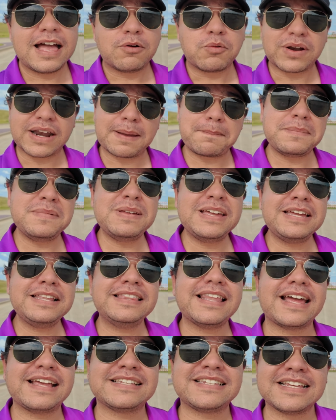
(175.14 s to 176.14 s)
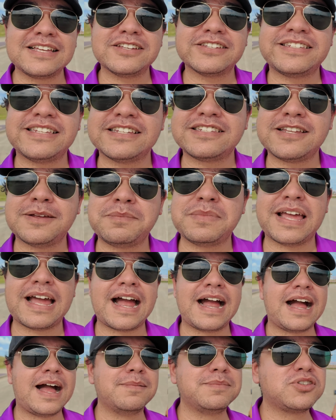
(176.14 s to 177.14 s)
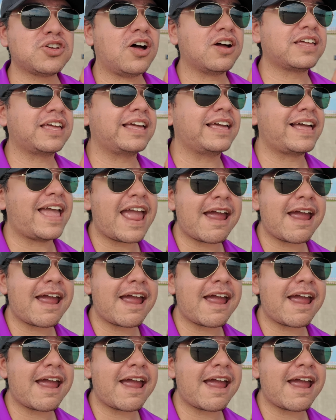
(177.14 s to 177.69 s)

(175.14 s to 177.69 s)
when I mean like single system, I'm talking